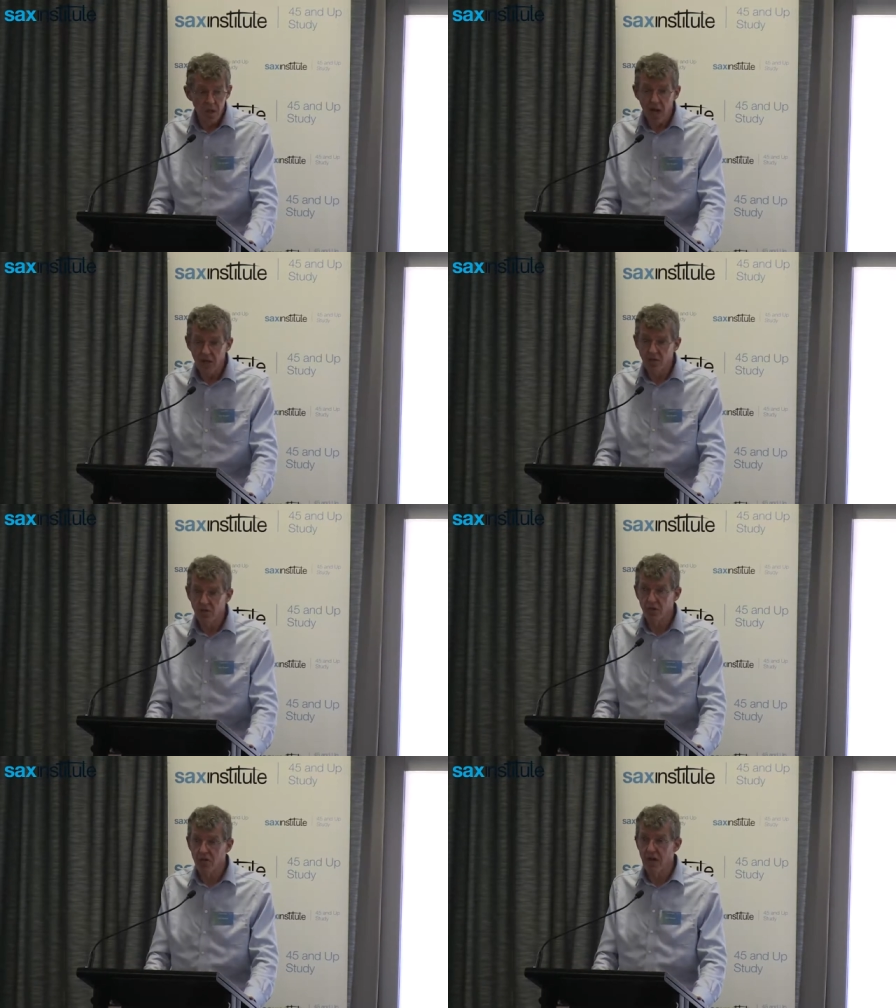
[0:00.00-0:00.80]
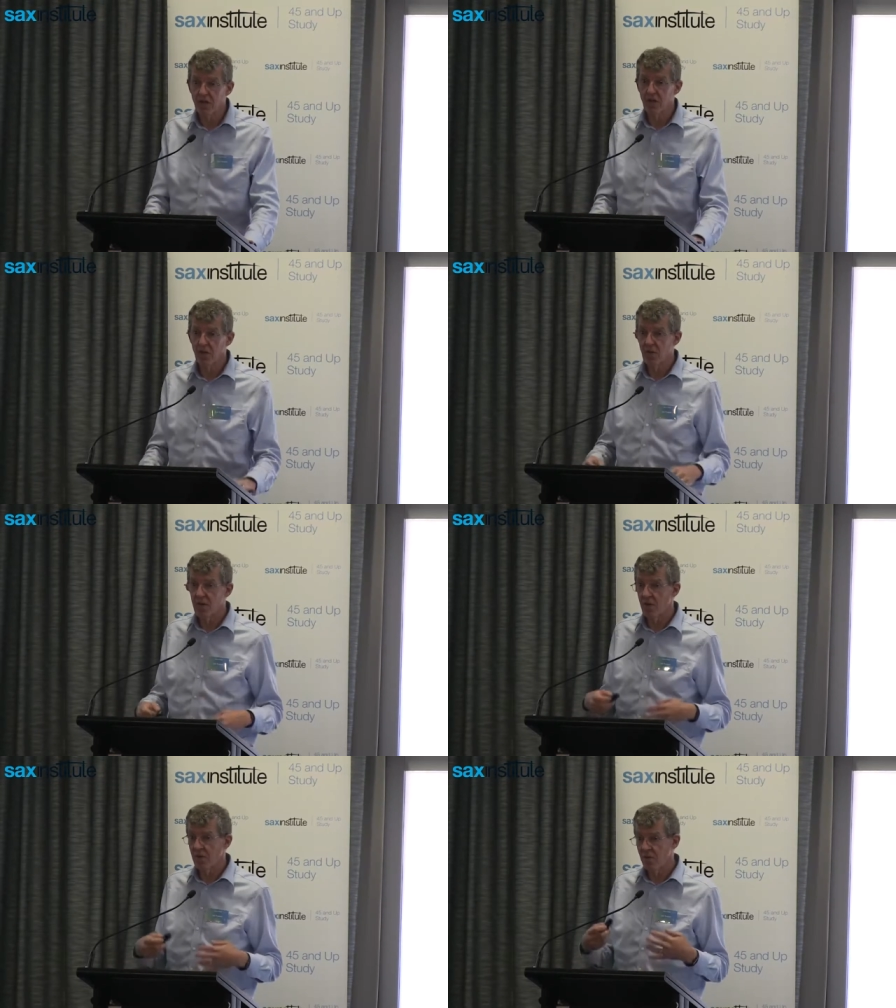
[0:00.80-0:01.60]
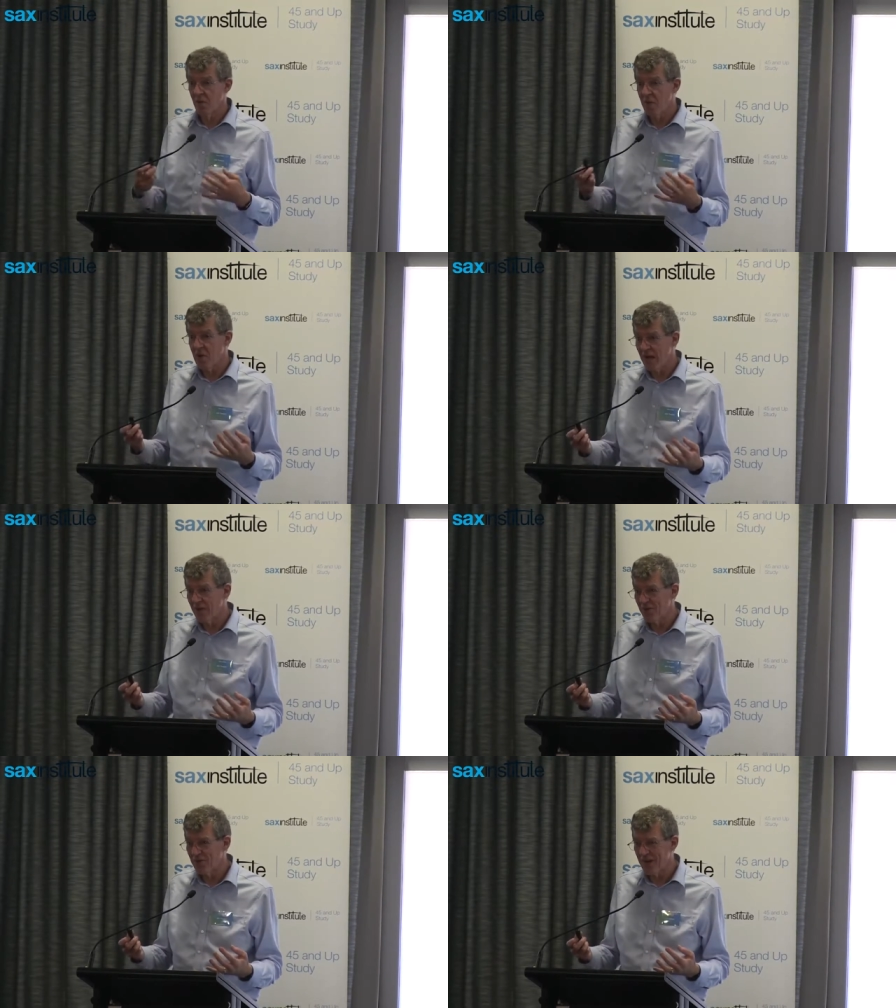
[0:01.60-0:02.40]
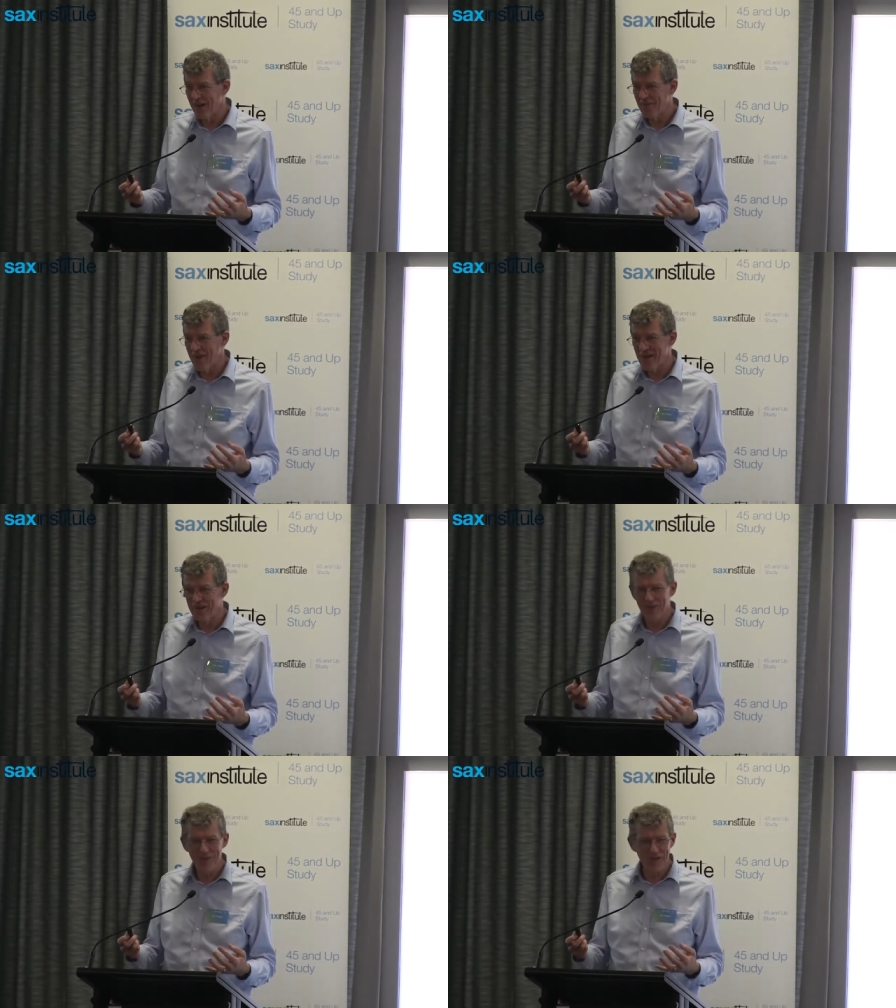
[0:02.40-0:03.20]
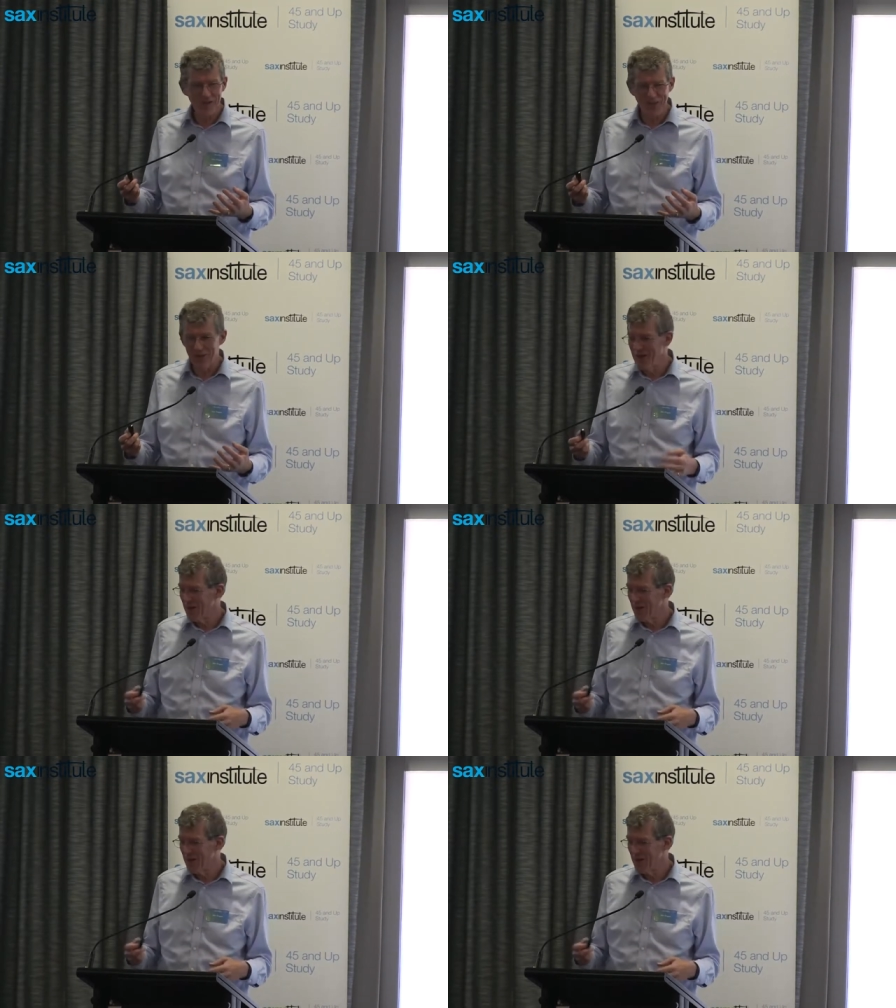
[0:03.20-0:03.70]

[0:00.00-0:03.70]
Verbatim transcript: I should stress that we are obliged to recommend to the minister.